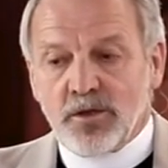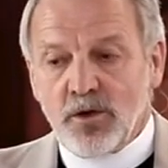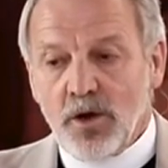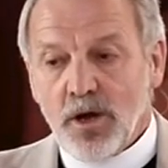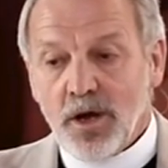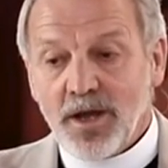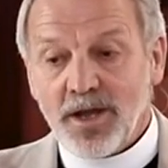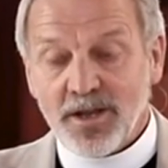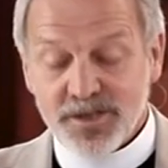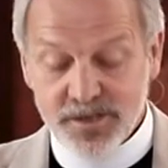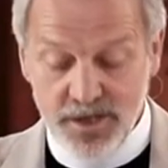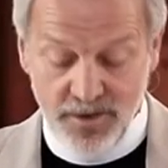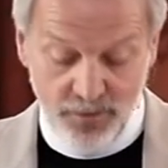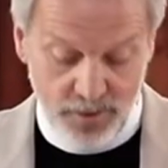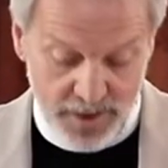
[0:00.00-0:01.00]
awe has
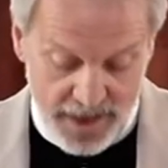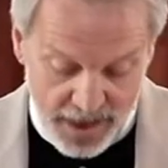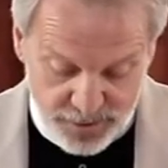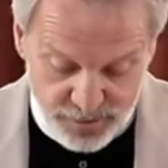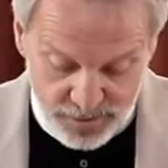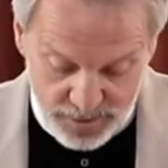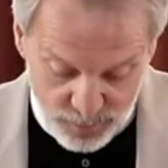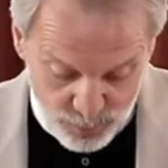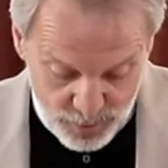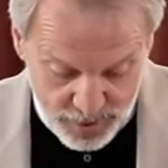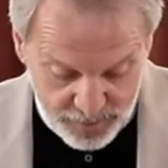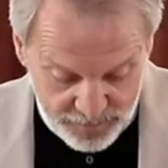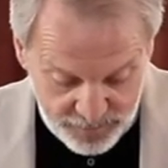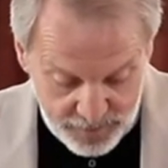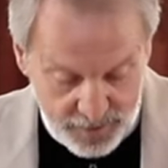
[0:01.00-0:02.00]
never actually
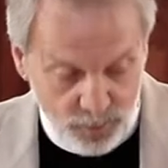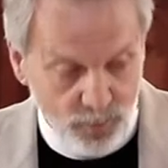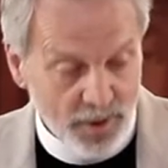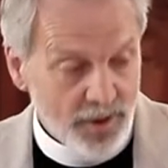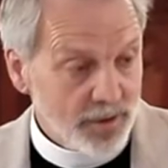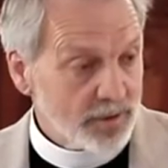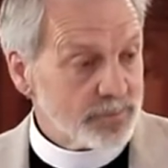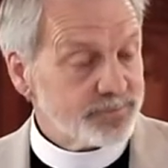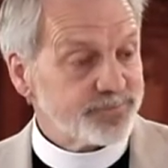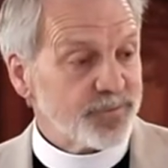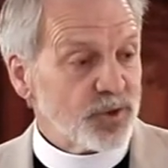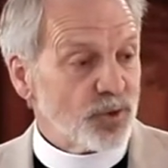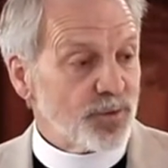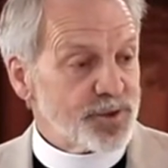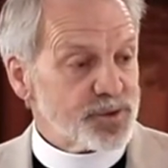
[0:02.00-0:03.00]
worked very well
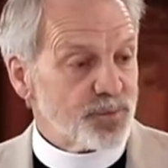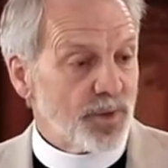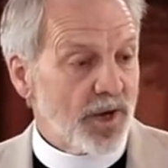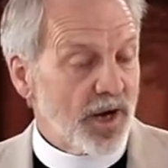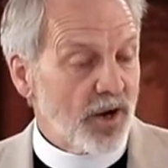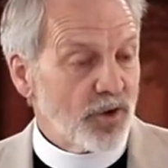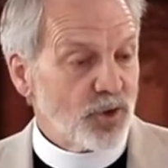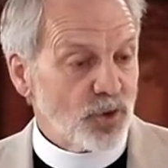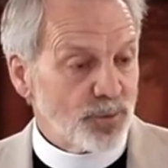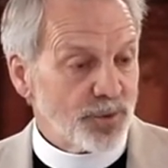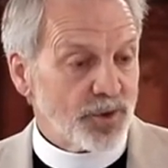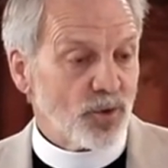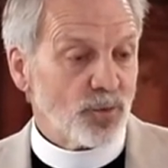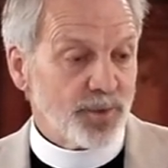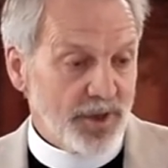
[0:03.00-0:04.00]
to inspire
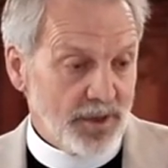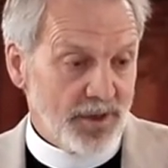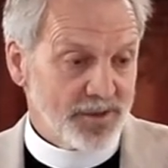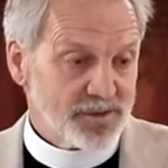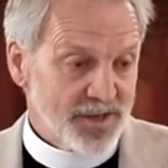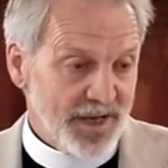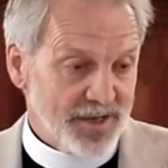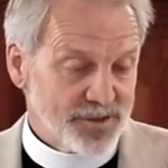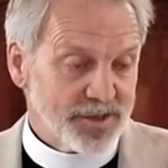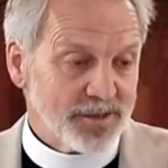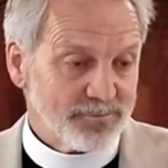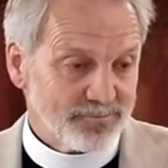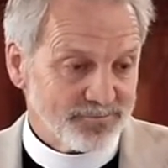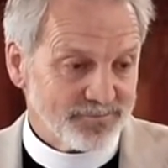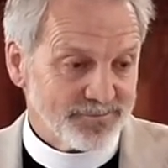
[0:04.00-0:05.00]
human obedience, has it?
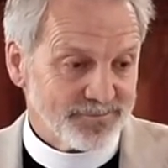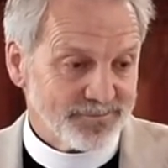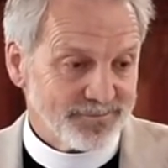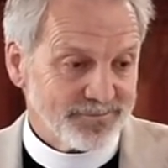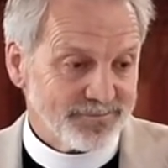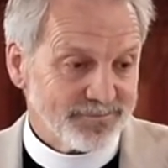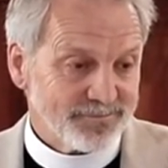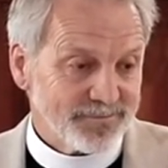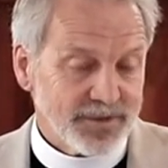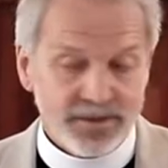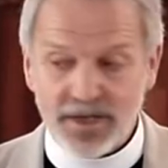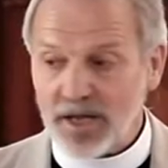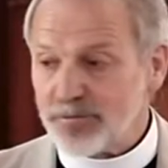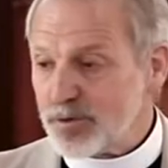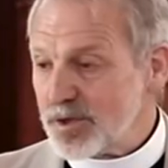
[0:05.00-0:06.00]

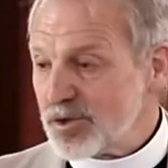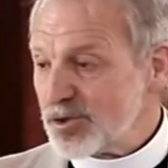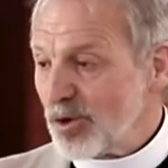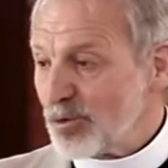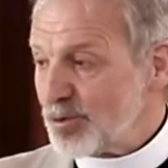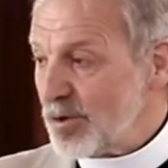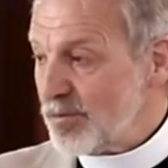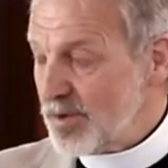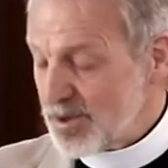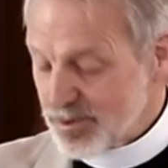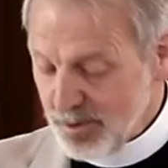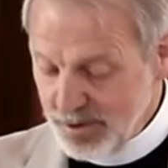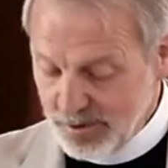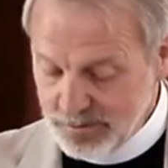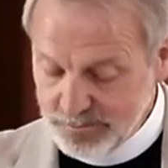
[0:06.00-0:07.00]
Not for the children of
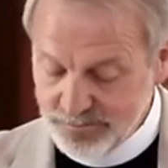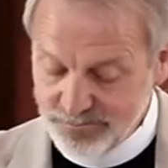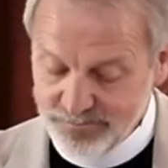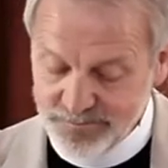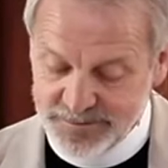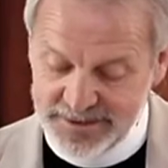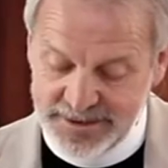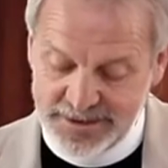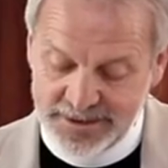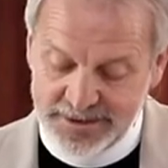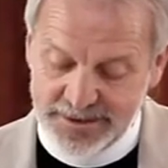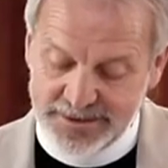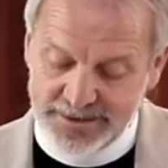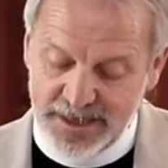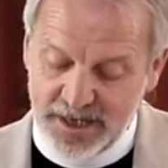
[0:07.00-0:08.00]
Israel
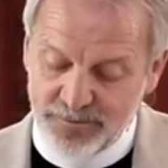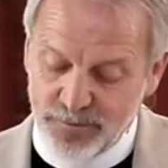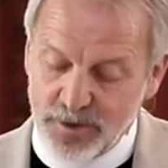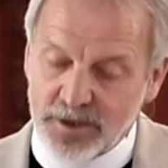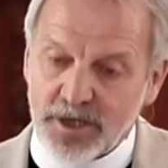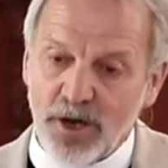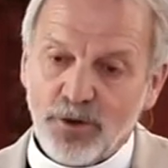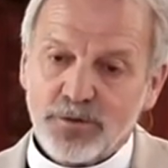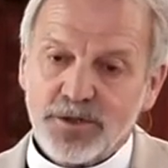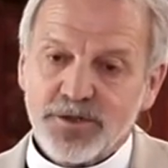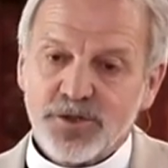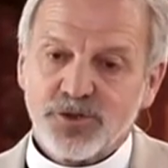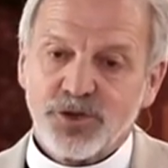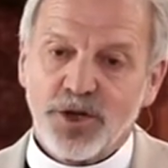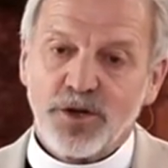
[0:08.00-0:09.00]
not for
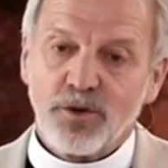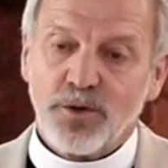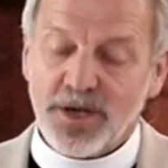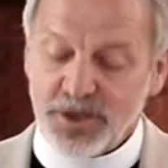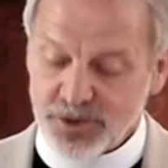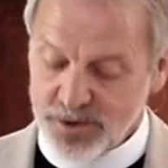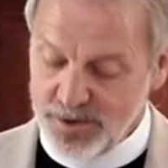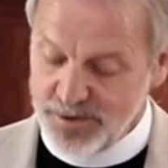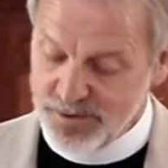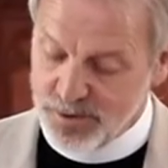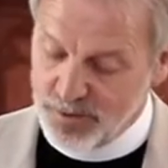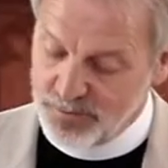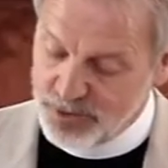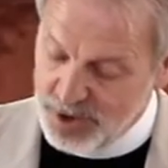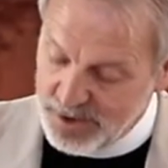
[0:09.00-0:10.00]
countless generations
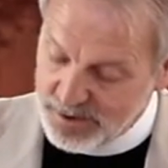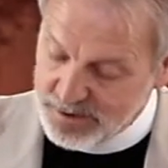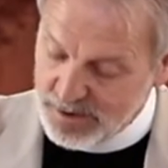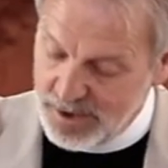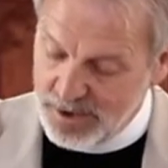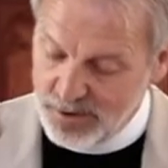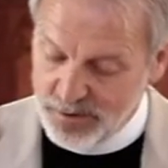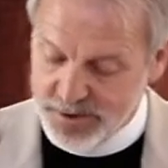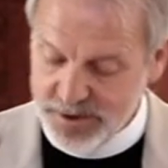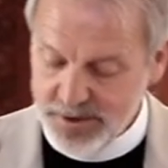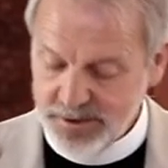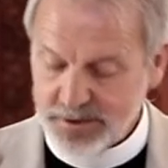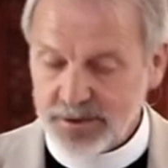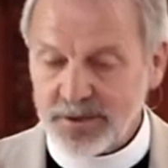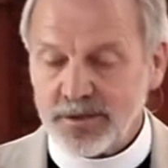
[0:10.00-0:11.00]
of
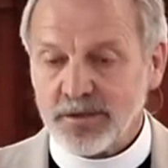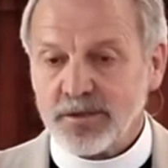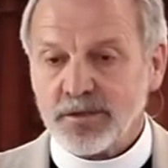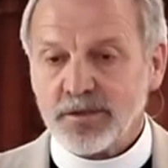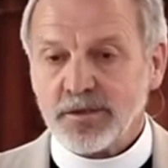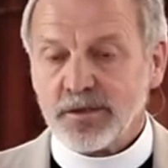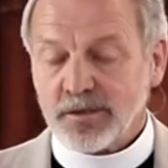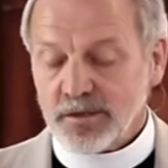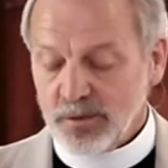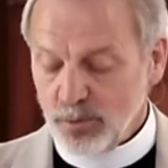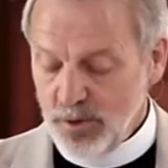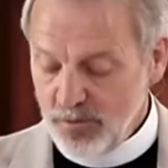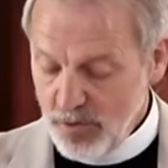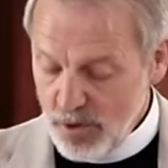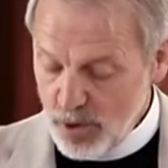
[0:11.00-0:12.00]
Gentiles.
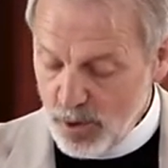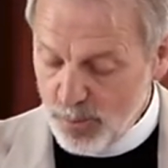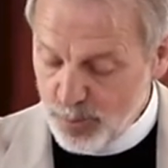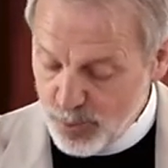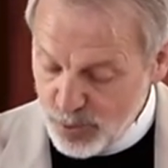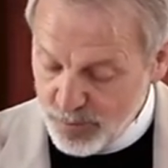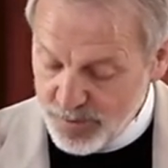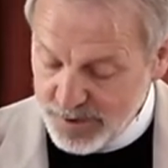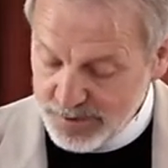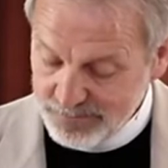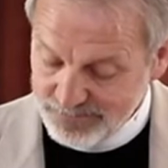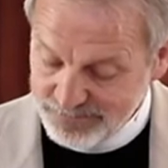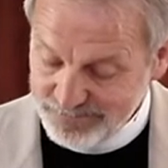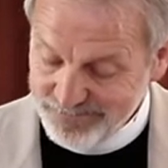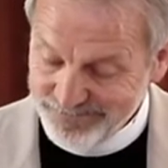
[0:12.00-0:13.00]
We've all
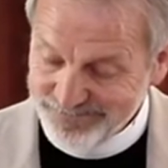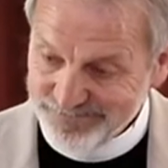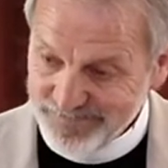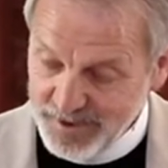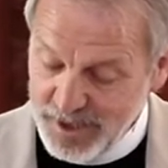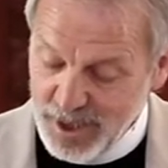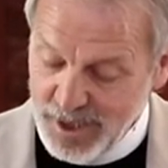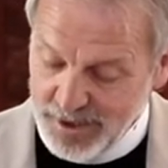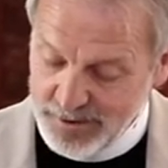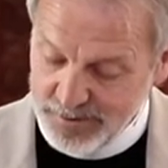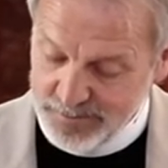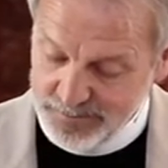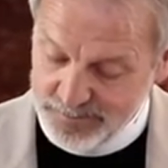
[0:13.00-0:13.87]
proven that.